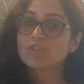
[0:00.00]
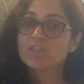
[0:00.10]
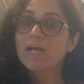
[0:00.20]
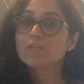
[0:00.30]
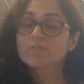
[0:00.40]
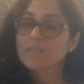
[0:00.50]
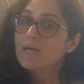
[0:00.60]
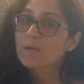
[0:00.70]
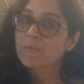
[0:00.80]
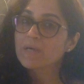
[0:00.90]
she had to take
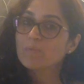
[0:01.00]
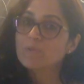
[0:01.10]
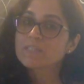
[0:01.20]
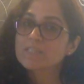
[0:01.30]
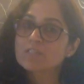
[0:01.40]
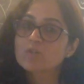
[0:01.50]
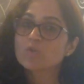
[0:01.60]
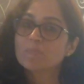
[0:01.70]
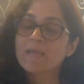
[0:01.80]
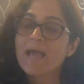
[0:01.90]
up here was this is going
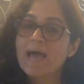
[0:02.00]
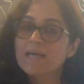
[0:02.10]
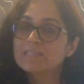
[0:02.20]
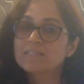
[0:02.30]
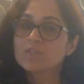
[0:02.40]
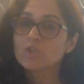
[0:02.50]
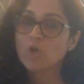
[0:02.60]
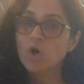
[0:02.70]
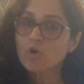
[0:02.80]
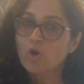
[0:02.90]
to be as
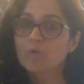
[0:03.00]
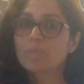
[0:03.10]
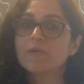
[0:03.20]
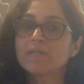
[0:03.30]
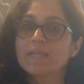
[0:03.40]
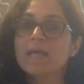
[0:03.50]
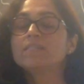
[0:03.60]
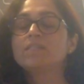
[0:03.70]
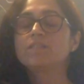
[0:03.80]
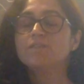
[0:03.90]
non-corporate, as
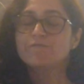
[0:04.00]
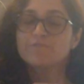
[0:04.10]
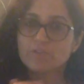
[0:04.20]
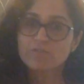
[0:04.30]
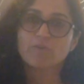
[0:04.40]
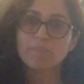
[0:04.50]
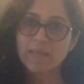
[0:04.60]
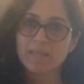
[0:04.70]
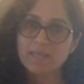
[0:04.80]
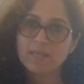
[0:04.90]
different from
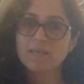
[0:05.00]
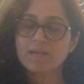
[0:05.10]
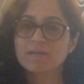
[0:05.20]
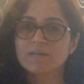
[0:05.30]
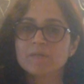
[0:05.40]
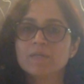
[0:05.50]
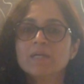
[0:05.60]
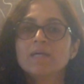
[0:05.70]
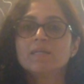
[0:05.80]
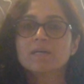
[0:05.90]
any
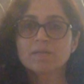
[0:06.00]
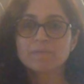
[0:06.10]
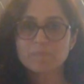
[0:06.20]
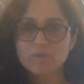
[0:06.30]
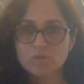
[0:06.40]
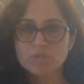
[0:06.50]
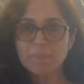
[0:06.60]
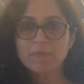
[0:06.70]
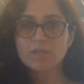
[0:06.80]
typical